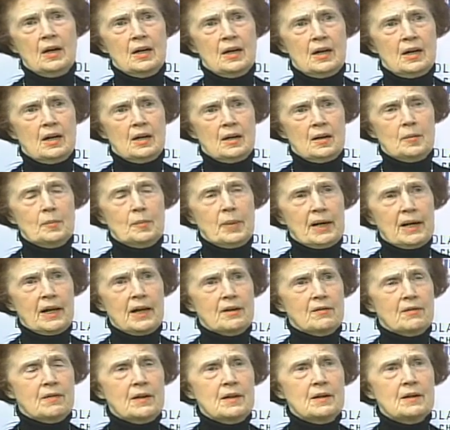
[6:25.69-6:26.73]
but
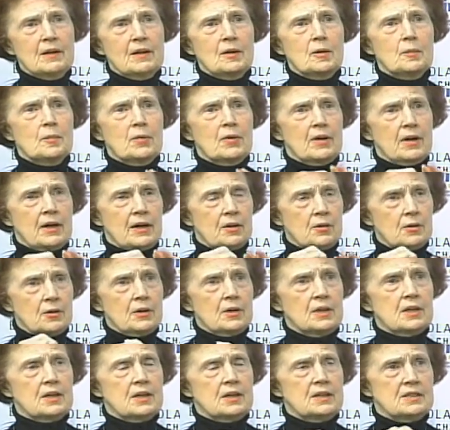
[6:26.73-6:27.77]
I think our
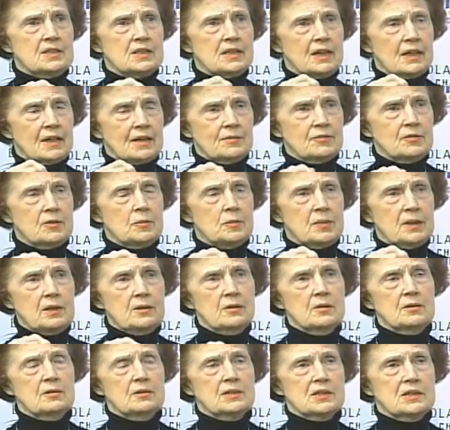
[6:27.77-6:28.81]
priorities have to be
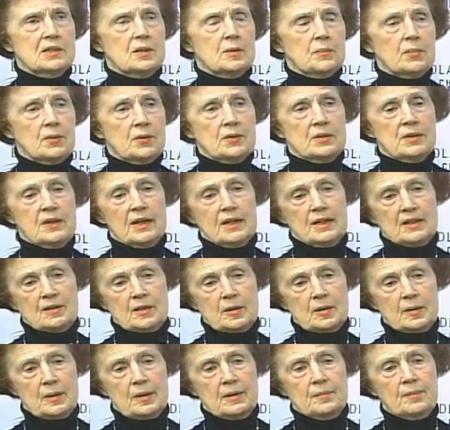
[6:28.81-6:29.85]
those that protect
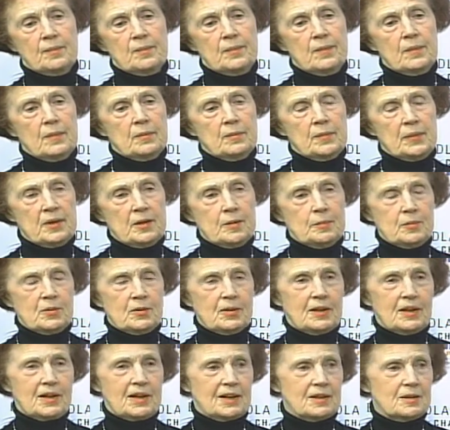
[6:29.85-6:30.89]
the
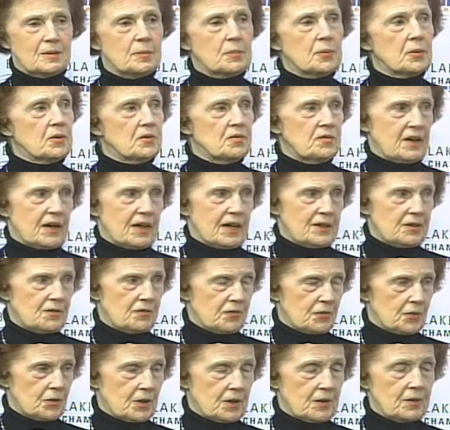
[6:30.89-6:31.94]
people and provide
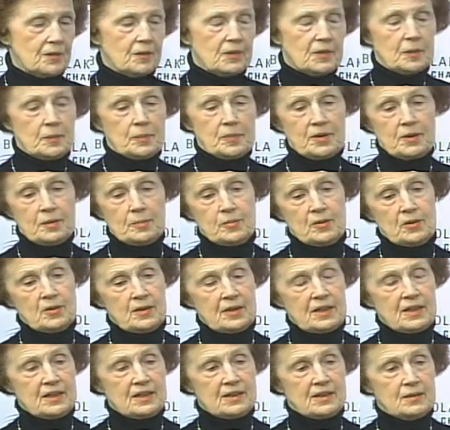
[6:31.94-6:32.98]
for the people
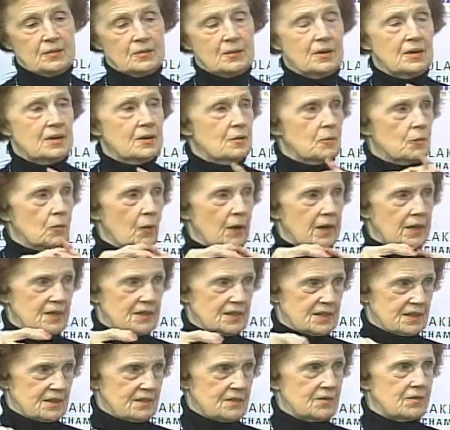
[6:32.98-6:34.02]
in
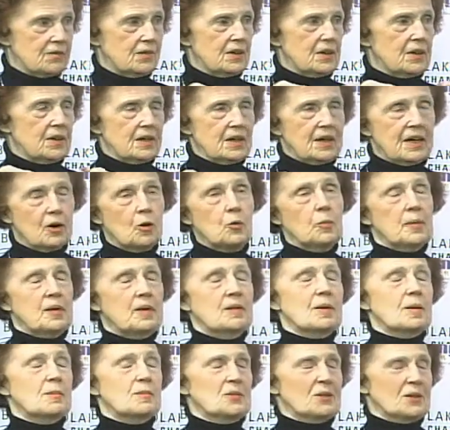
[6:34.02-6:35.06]
ways of helping
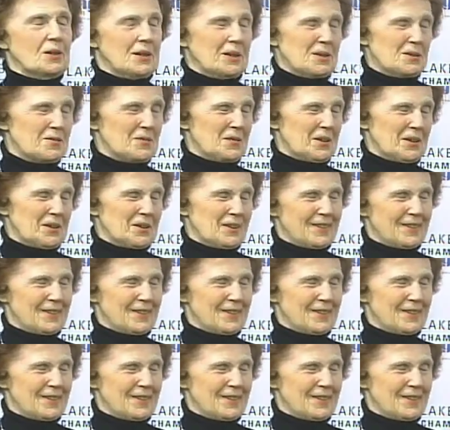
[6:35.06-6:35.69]
them to live here.